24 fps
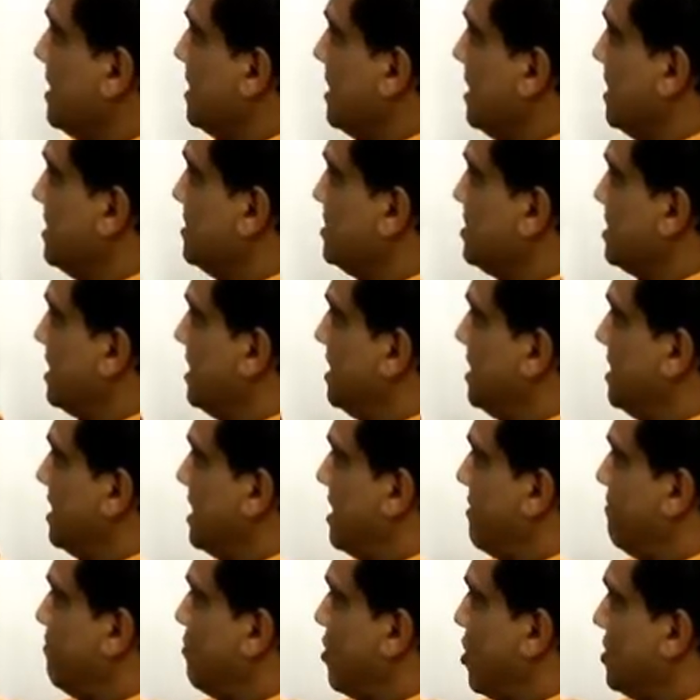consider
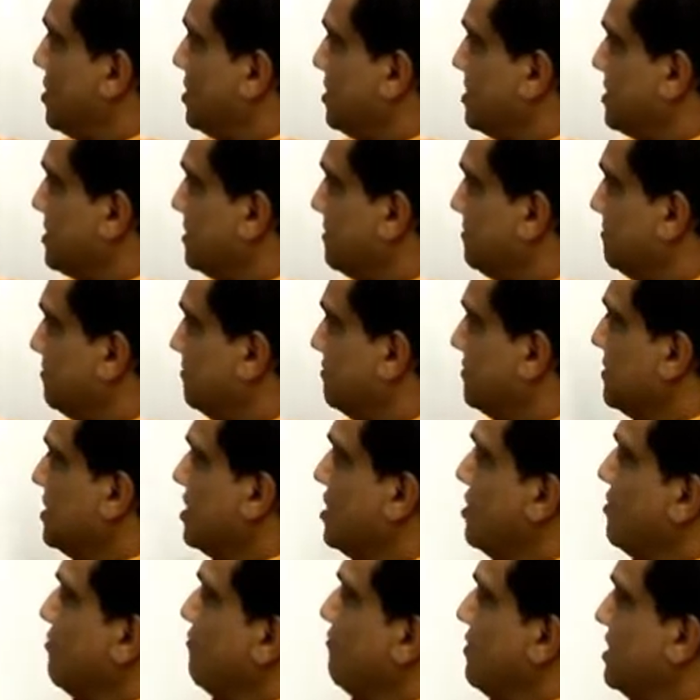a point
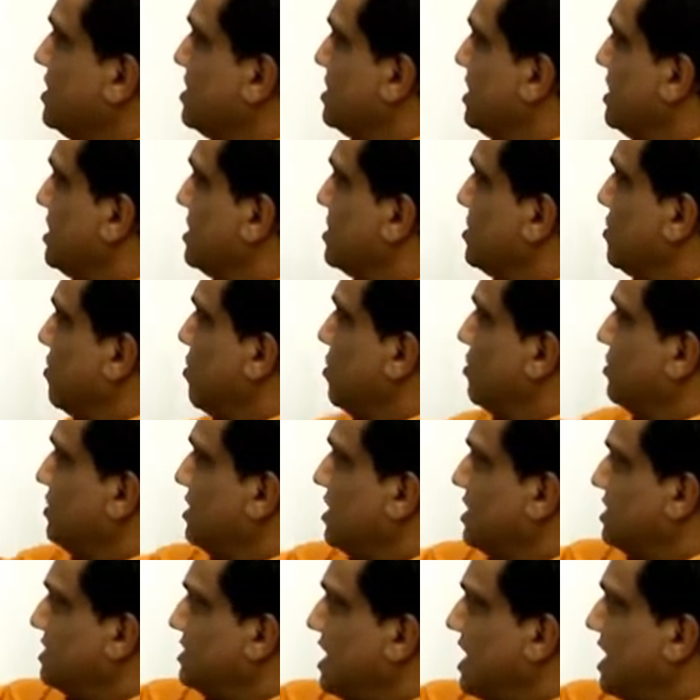which is on
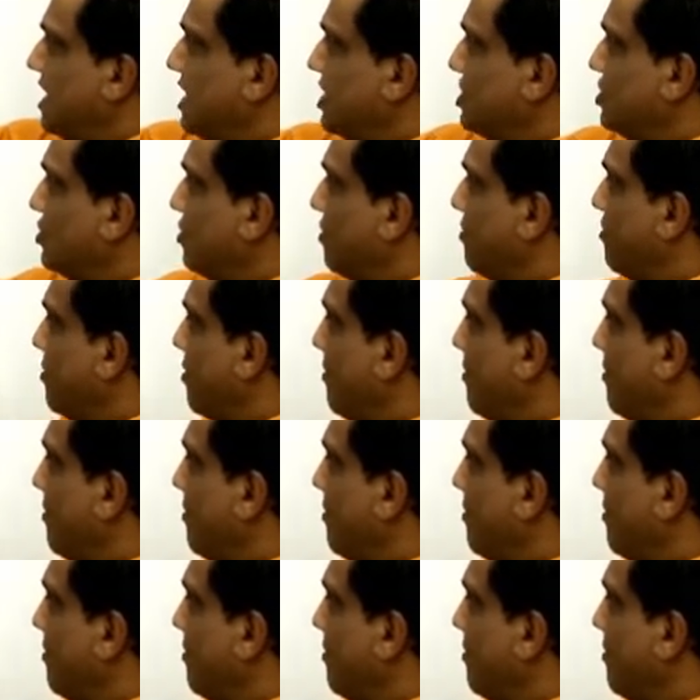this direction of